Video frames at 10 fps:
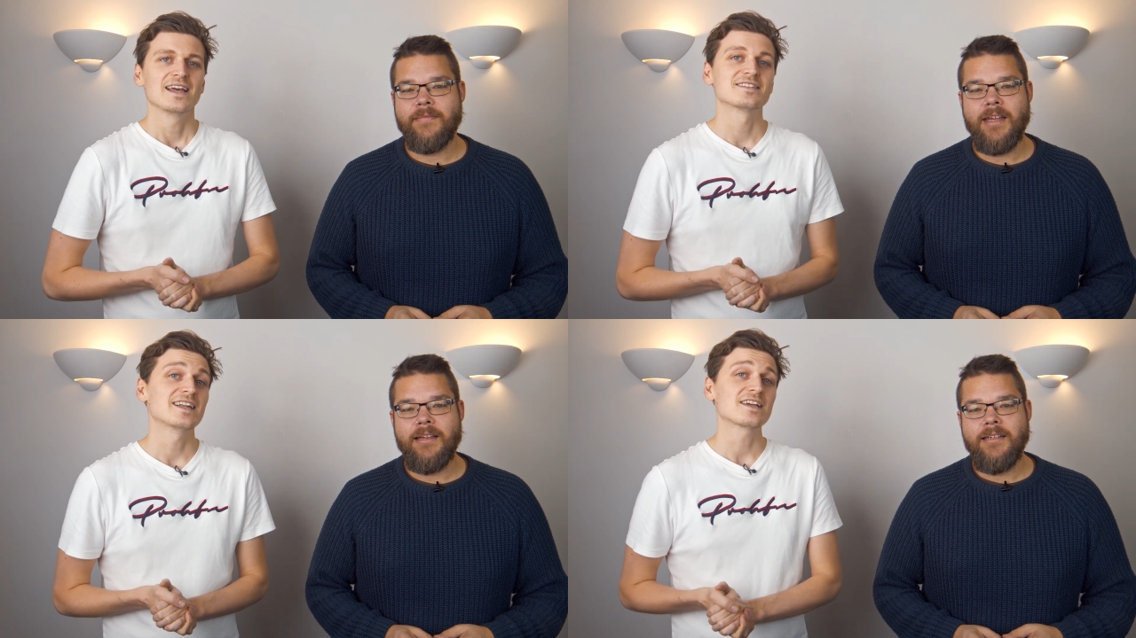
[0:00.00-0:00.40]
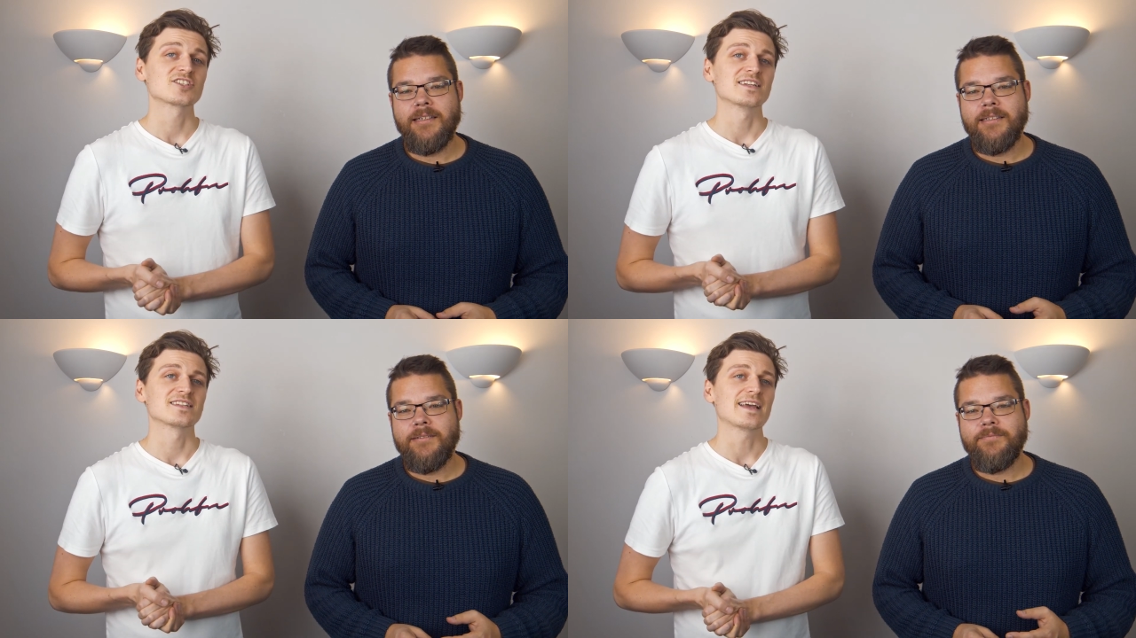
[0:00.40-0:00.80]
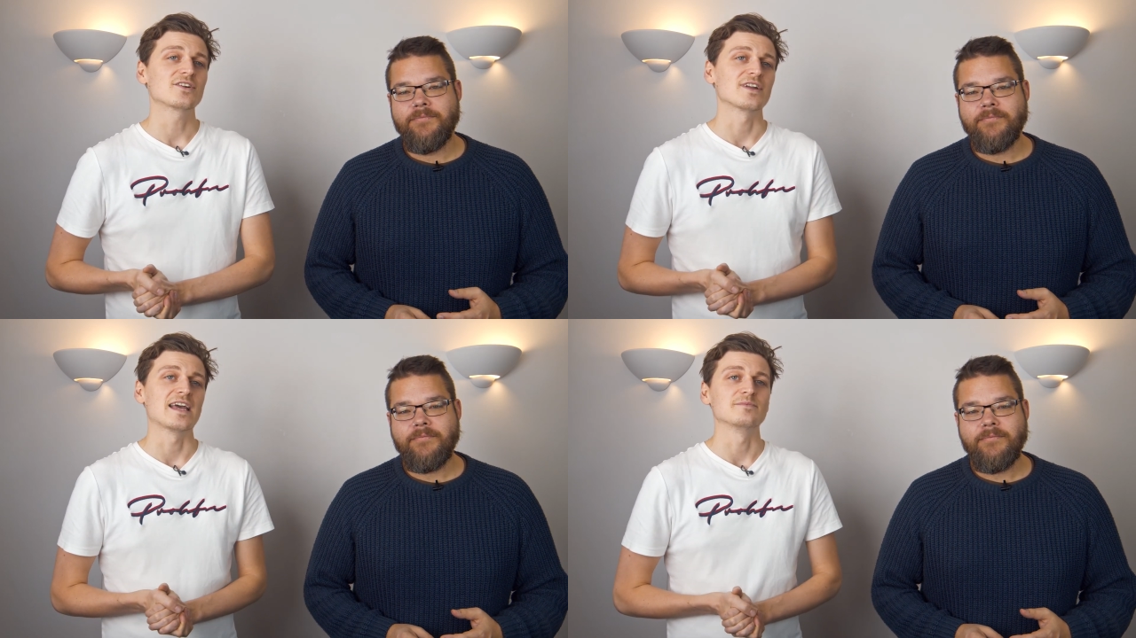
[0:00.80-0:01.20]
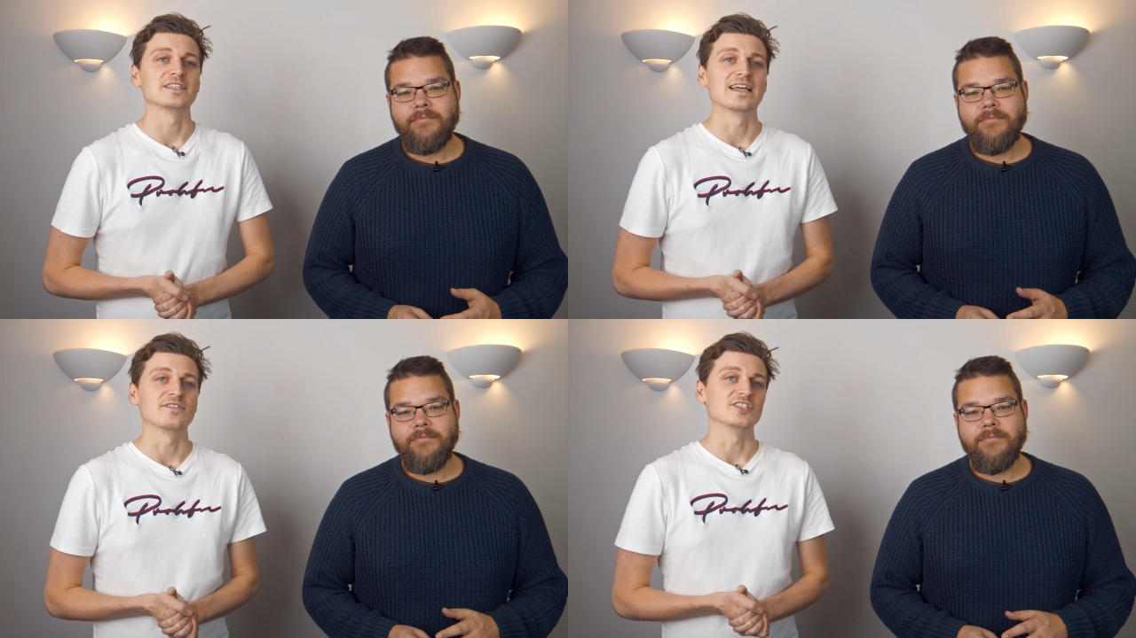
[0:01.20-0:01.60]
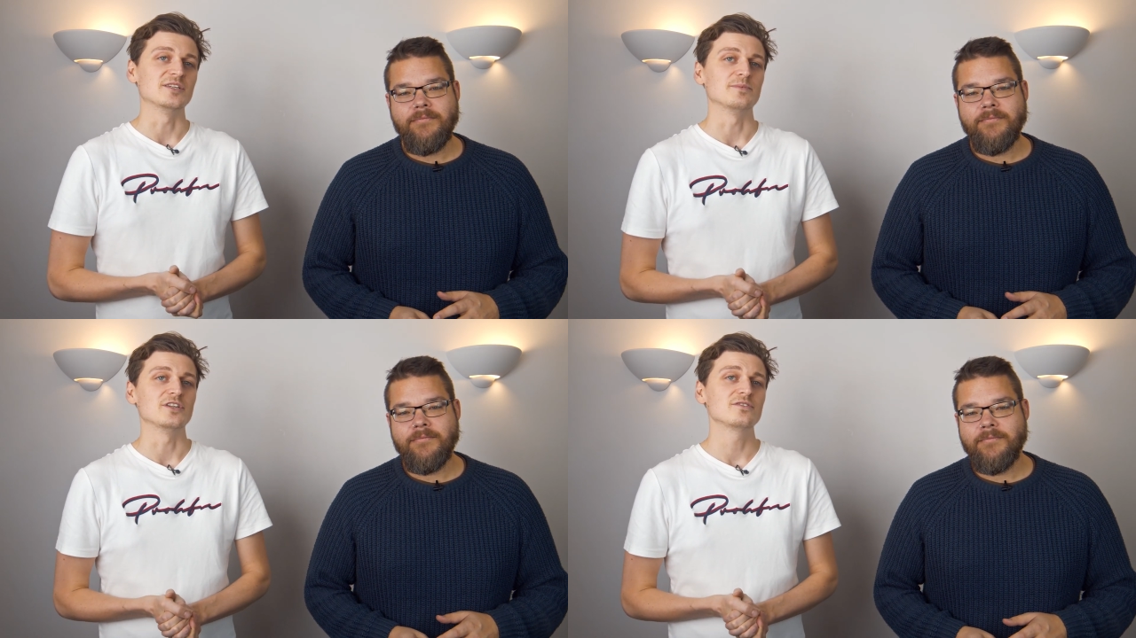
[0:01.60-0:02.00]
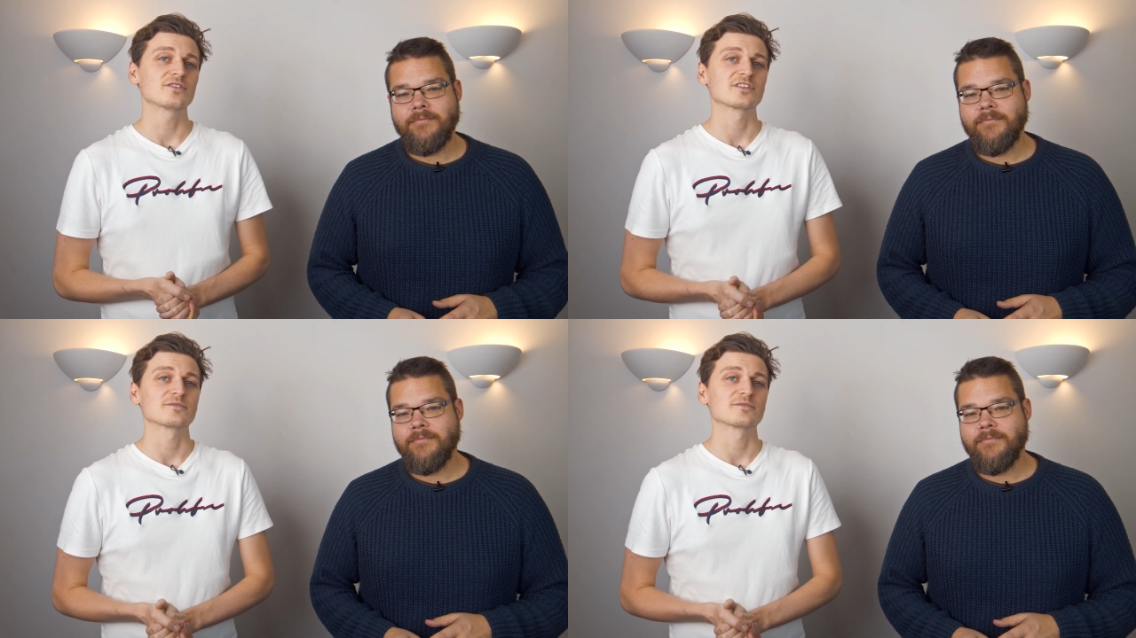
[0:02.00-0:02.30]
Speaker 1: Its next-gen take on AMD Navi GPUs are